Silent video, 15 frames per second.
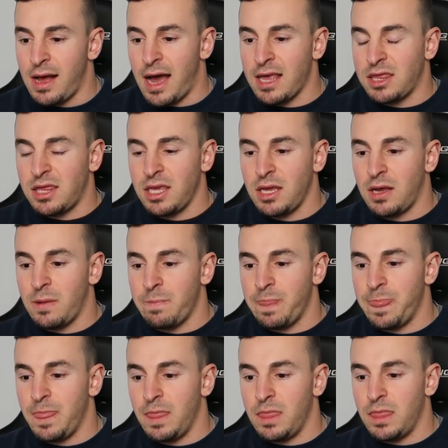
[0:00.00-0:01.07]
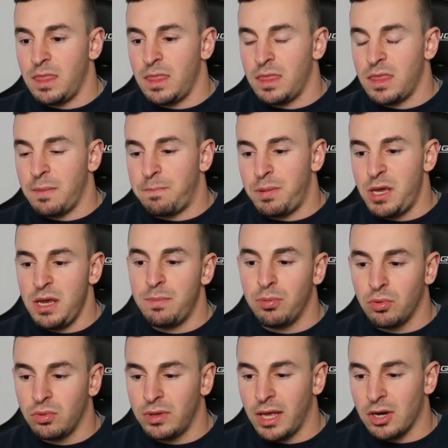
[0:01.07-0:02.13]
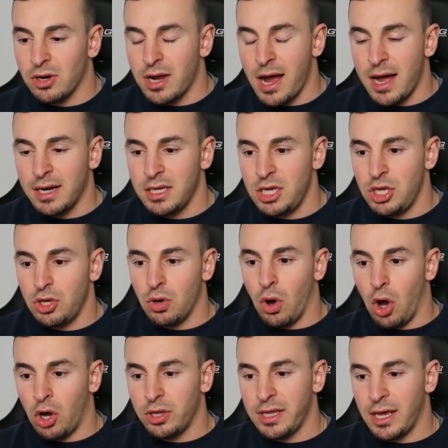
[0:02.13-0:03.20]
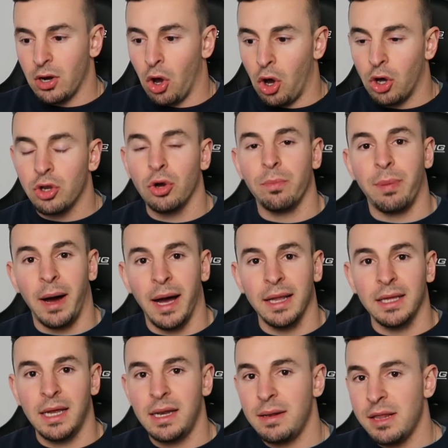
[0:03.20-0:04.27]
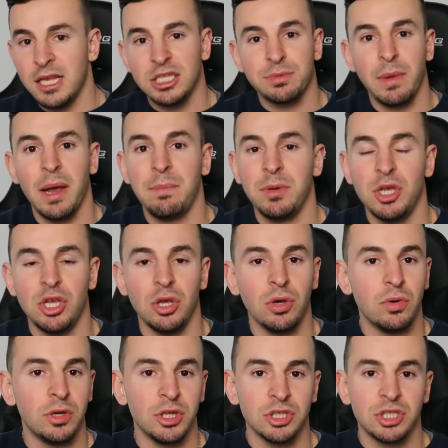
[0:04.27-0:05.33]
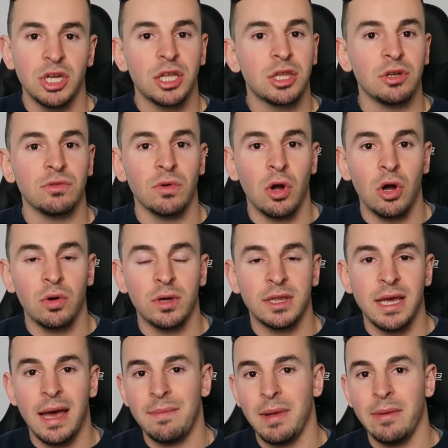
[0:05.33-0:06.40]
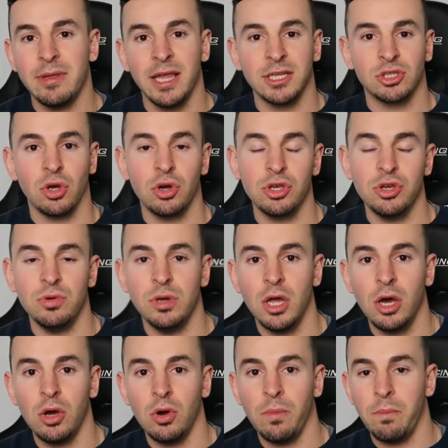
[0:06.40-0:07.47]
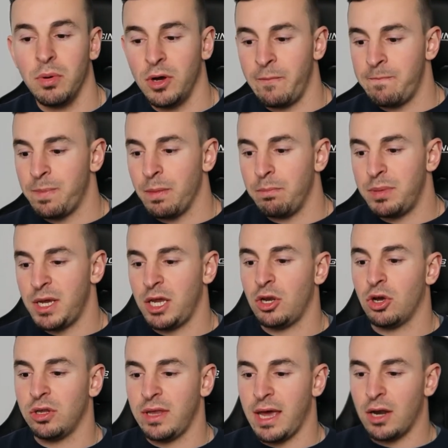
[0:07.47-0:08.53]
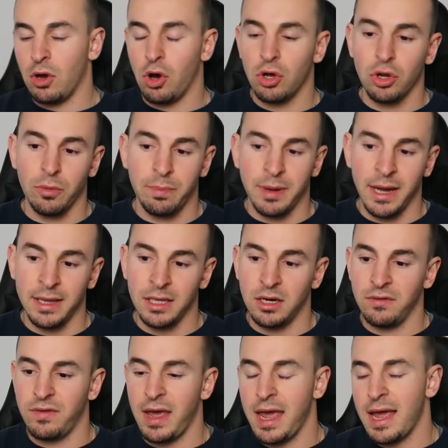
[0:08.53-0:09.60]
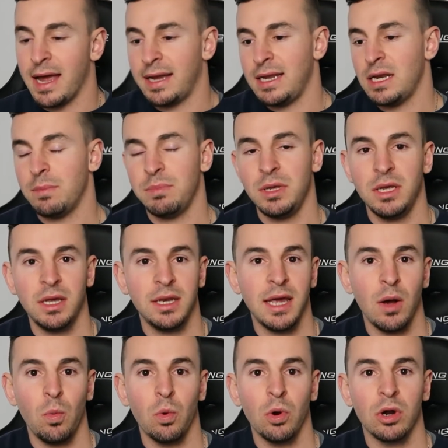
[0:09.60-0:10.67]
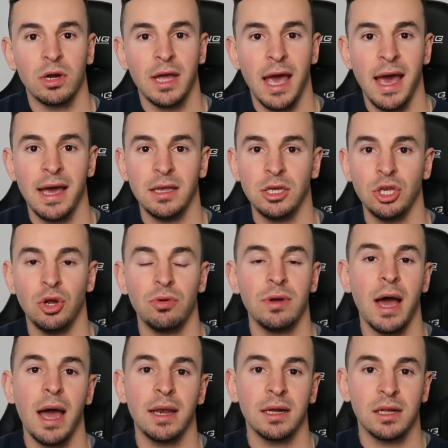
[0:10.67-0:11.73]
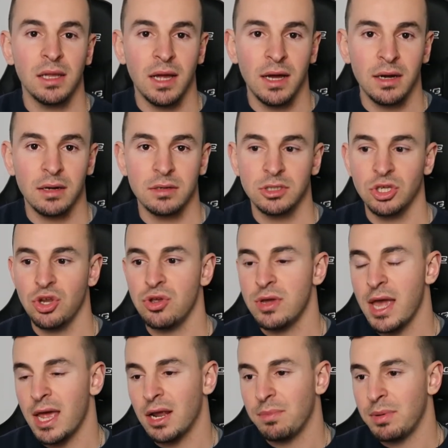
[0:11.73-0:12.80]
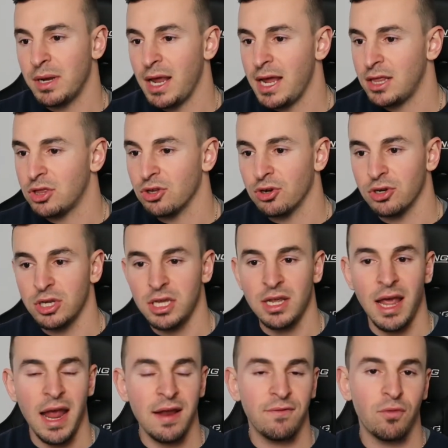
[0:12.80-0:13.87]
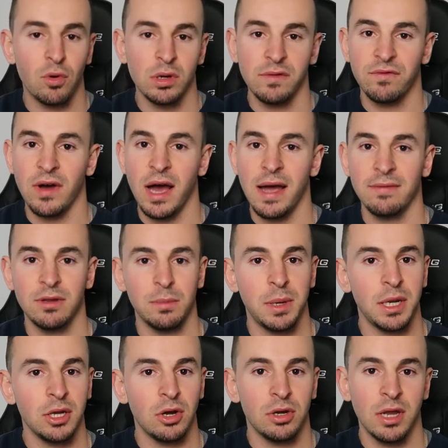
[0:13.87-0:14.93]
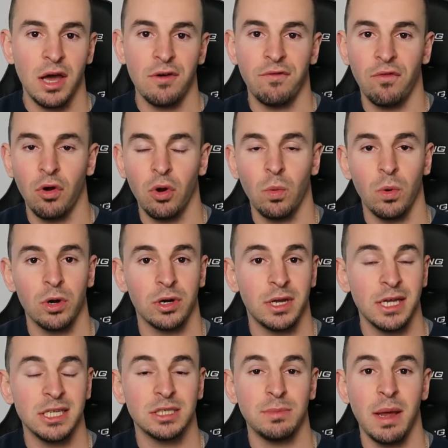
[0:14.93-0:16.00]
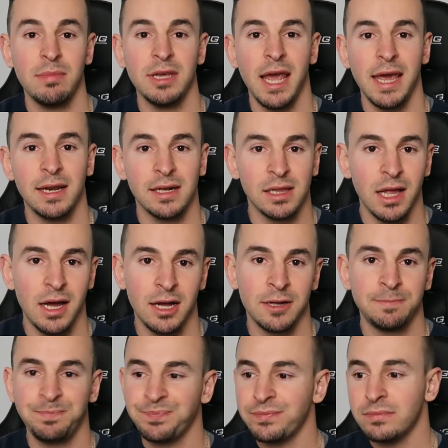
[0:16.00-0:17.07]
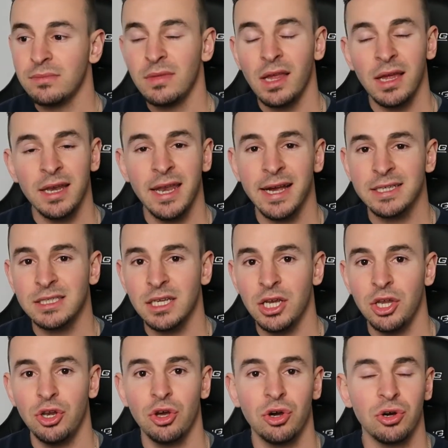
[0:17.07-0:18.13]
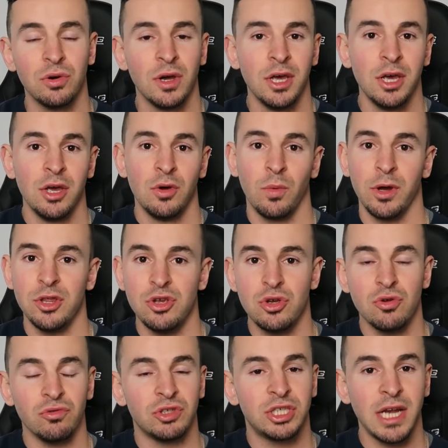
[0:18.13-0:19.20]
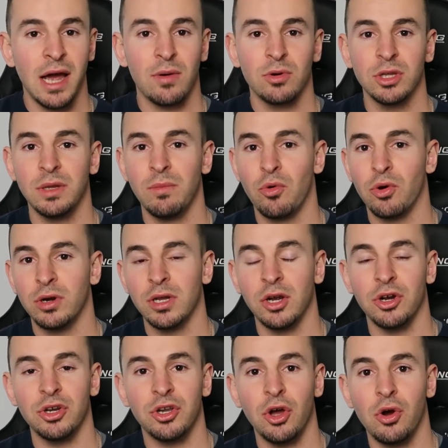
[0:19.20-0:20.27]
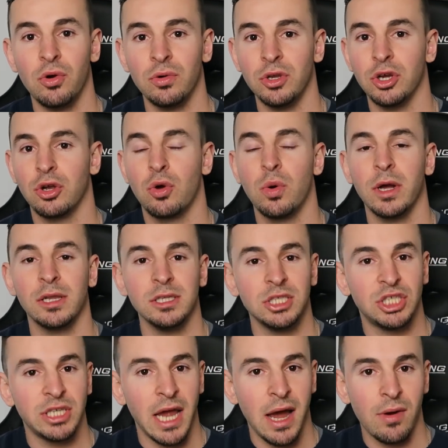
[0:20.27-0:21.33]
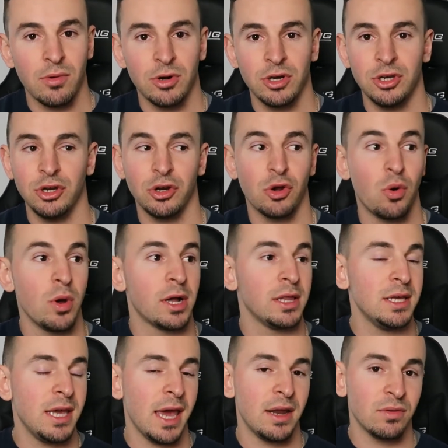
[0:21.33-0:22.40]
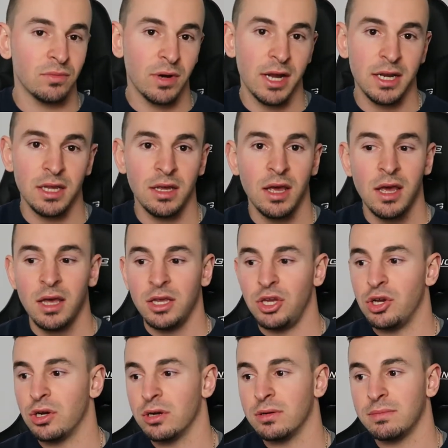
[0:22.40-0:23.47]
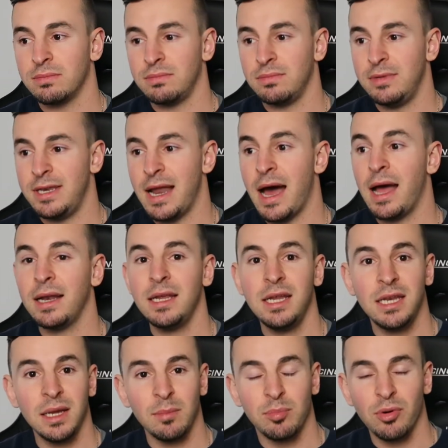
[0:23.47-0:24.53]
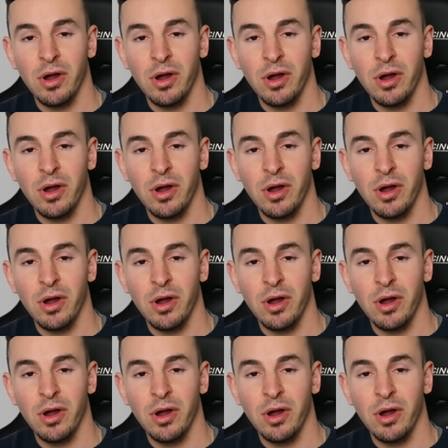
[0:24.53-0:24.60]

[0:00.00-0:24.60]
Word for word: I think the people that are kind of, you know, on that autopilot, and this might be you, and there's nothing wrong with that. Maybe that's all you know, but being on that autopilot of, hey, I need to be in at work at, you know, 9 o'clock. So you get up at 8.30, 8.45, depending on how far work is, maybe 8 o'clock. Next thing you know, whether you shower in the morning or don't, you're quickly showering, you're quickly getting ready, you're not eating